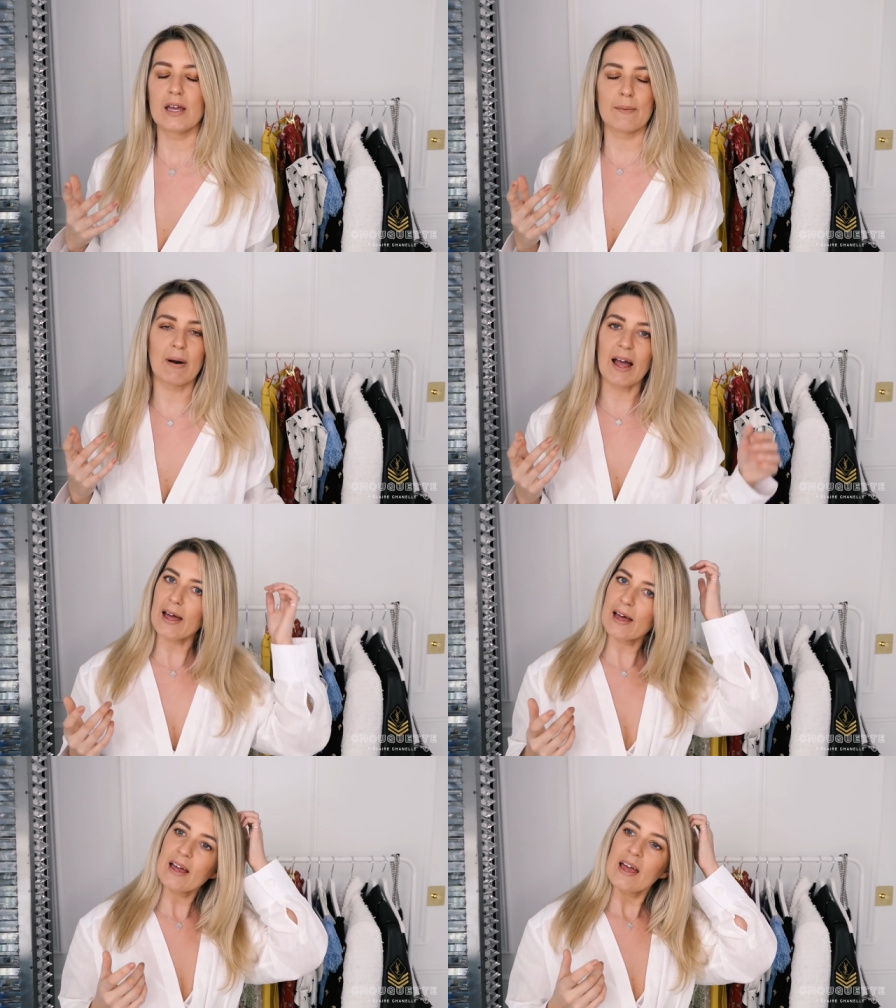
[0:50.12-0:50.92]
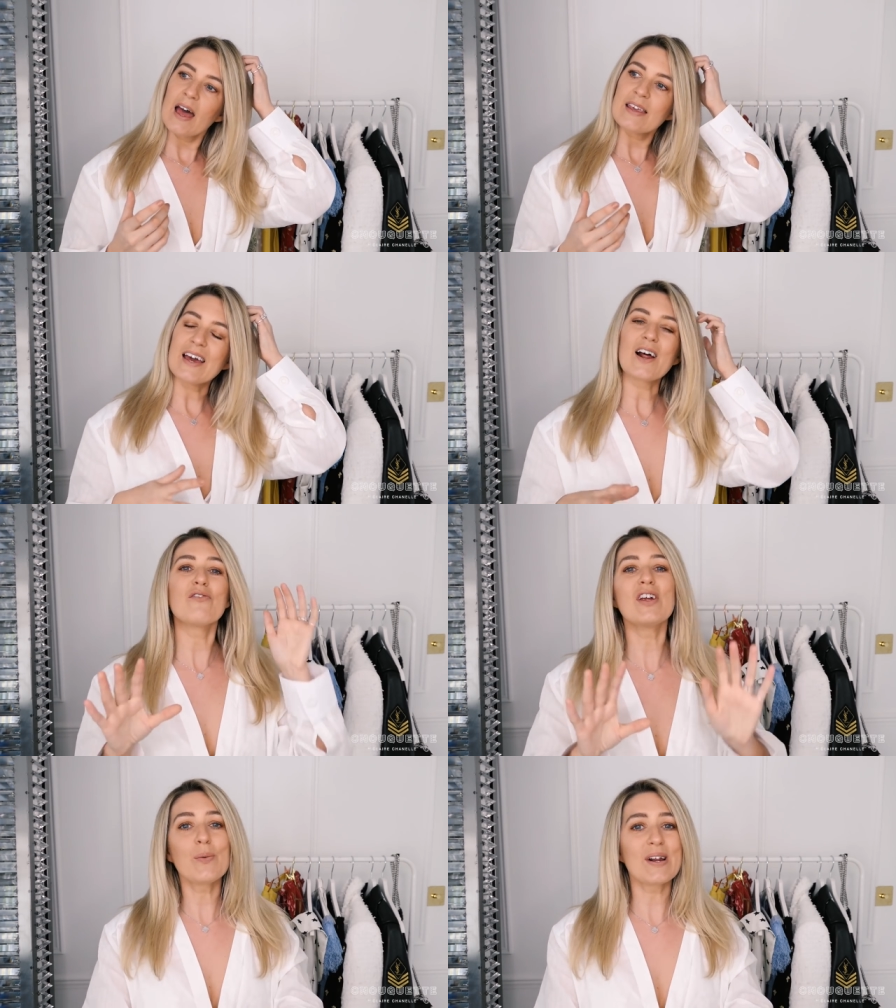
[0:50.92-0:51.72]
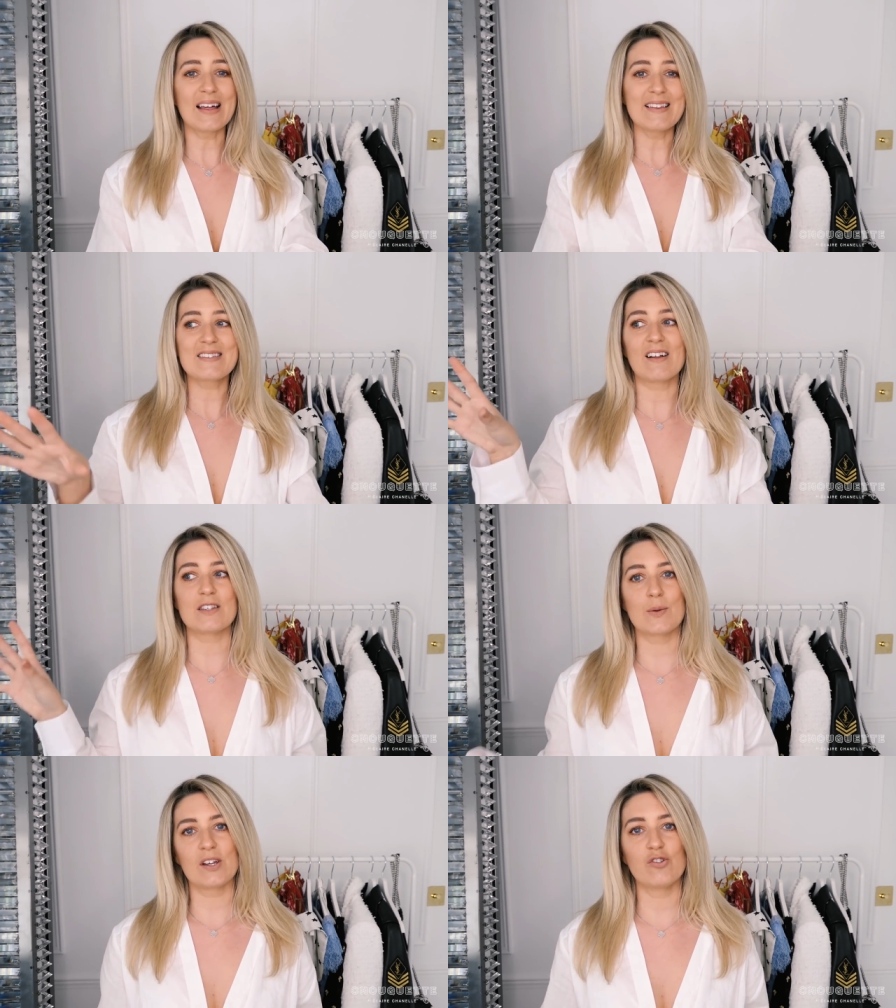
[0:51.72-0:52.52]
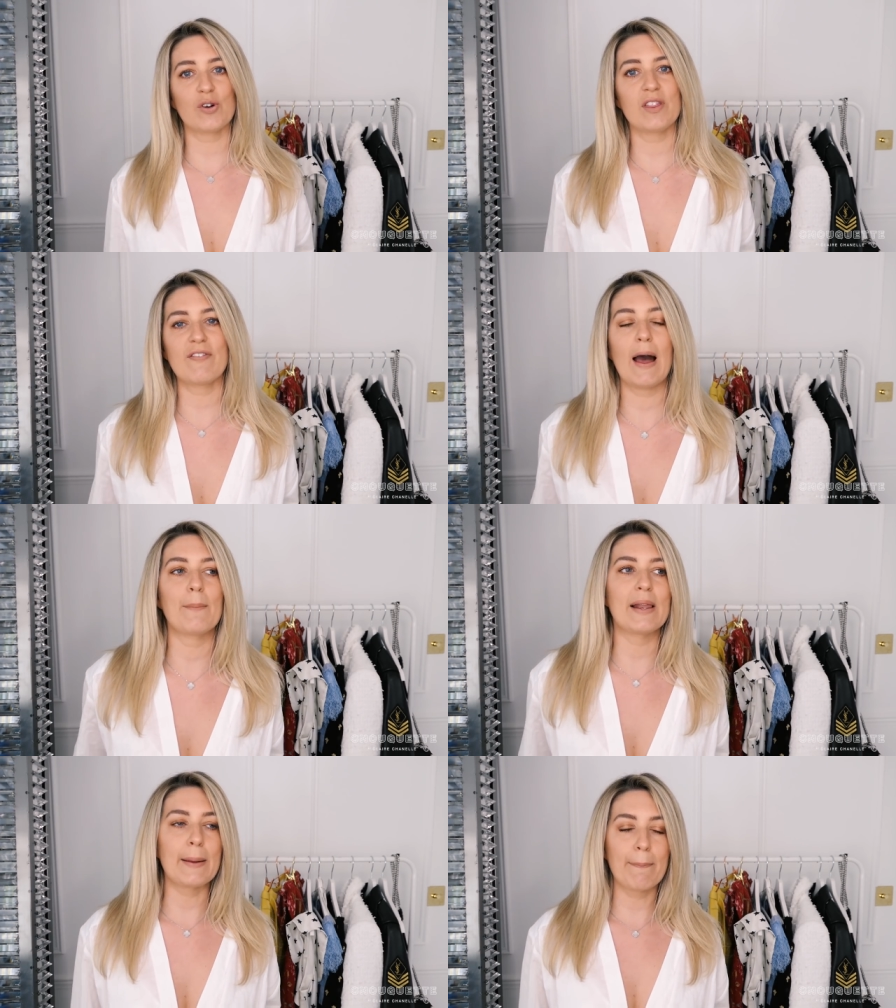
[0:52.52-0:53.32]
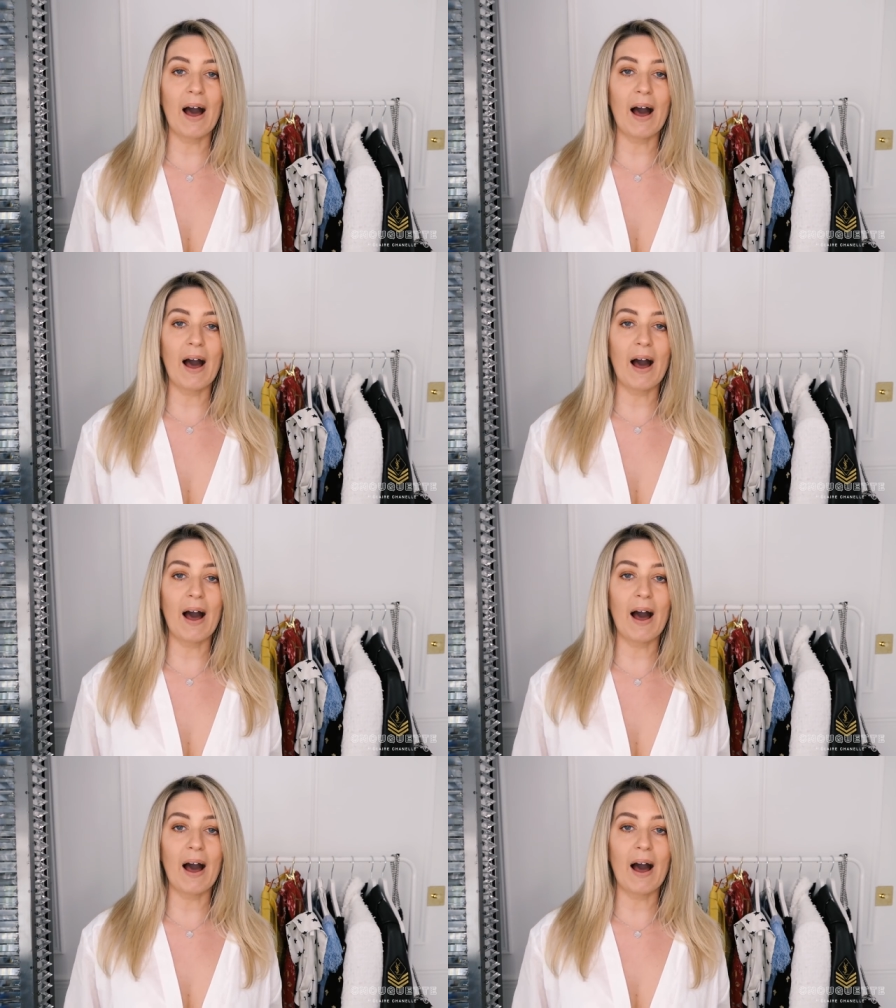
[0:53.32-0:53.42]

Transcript: in my hair. Yeah, and I really want to get this done so I can join the family.